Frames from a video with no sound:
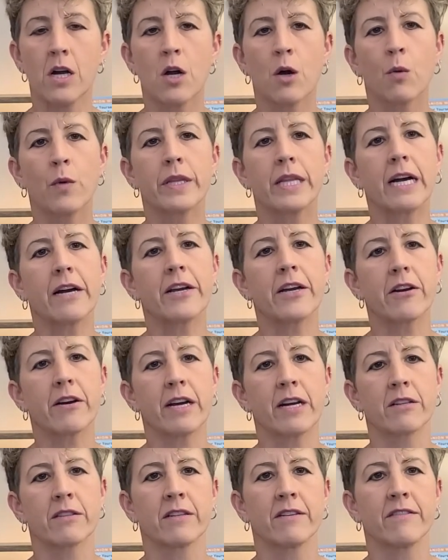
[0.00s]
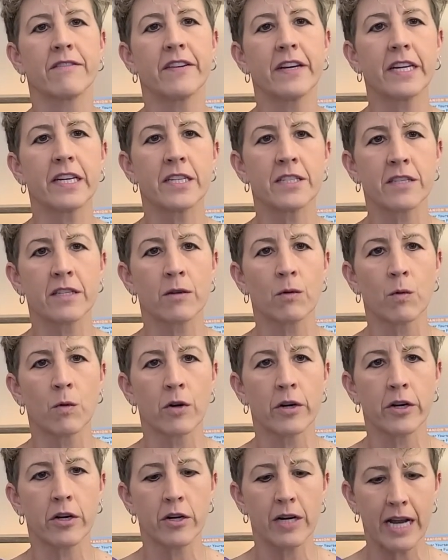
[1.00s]
Without your health and fitness in
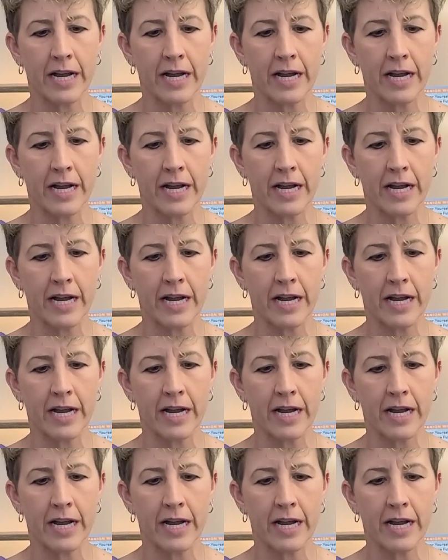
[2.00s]
order